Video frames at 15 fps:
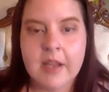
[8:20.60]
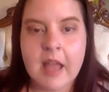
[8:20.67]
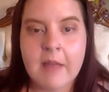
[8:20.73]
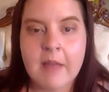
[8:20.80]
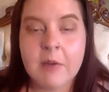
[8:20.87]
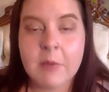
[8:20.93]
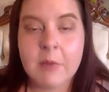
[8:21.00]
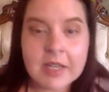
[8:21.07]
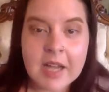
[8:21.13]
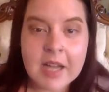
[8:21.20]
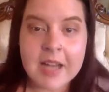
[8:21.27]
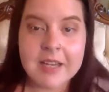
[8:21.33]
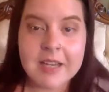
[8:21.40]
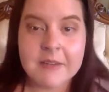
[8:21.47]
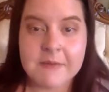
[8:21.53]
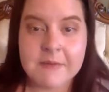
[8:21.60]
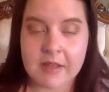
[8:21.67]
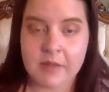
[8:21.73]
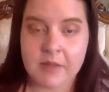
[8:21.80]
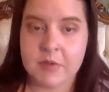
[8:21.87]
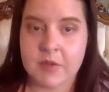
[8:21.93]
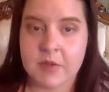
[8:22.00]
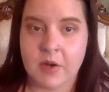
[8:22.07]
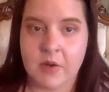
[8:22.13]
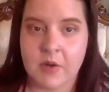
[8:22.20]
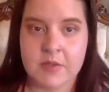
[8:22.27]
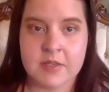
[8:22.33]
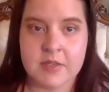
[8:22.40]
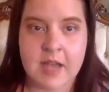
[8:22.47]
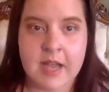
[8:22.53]
everyone kind of developed their own
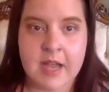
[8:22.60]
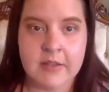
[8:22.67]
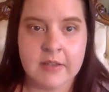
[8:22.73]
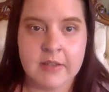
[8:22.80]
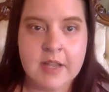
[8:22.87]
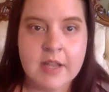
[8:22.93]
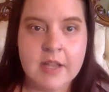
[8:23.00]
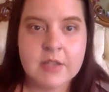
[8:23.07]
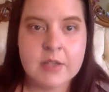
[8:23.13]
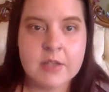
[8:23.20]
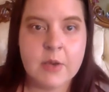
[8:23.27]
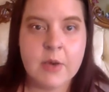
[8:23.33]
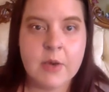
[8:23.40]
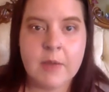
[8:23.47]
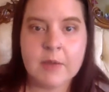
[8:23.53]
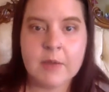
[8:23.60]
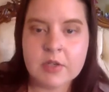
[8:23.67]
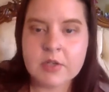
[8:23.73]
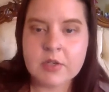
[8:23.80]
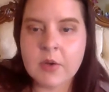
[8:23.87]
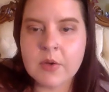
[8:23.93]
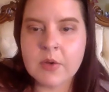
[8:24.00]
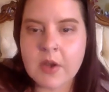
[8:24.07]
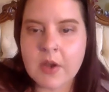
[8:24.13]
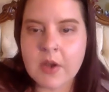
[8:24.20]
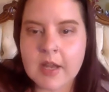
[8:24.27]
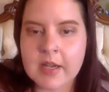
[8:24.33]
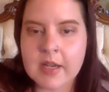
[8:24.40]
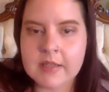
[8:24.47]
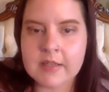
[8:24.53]
style. So I'm going to show y'all
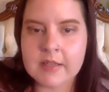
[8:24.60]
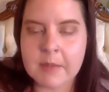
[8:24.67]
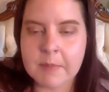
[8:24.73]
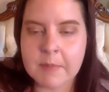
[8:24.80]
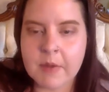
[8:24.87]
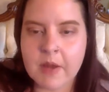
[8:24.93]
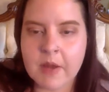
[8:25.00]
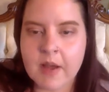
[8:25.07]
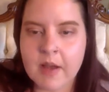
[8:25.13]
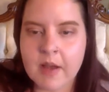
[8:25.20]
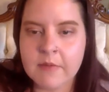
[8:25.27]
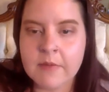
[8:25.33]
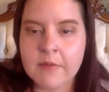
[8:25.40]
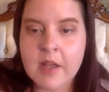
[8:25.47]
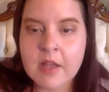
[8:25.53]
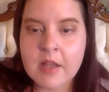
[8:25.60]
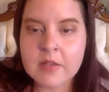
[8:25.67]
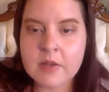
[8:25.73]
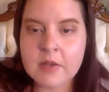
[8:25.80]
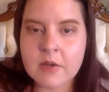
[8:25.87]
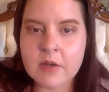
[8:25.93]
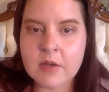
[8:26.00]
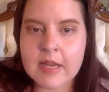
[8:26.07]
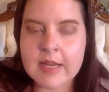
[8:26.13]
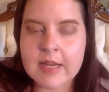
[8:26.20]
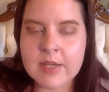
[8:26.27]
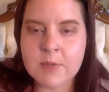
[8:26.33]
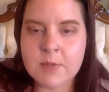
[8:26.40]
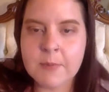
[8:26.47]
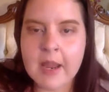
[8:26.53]
an example so in
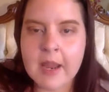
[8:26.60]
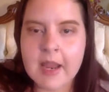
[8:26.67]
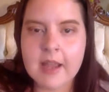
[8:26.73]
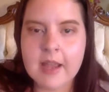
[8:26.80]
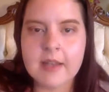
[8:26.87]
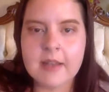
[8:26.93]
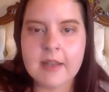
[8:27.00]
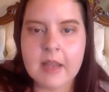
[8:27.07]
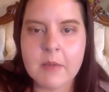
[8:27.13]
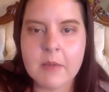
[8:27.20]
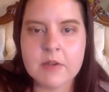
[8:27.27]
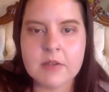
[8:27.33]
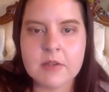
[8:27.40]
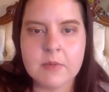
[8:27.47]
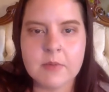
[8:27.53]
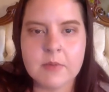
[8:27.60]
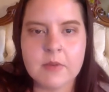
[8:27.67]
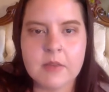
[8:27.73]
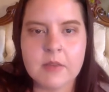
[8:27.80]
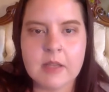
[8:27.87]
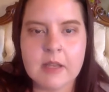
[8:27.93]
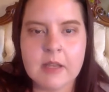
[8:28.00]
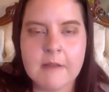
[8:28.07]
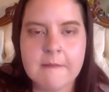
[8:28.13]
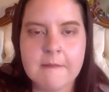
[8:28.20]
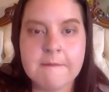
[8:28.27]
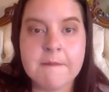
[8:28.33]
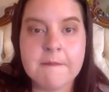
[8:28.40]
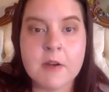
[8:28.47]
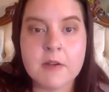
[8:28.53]
Japan, they were some of the
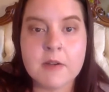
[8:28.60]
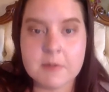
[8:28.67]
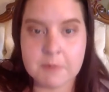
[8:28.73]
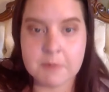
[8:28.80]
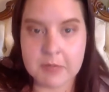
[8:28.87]
first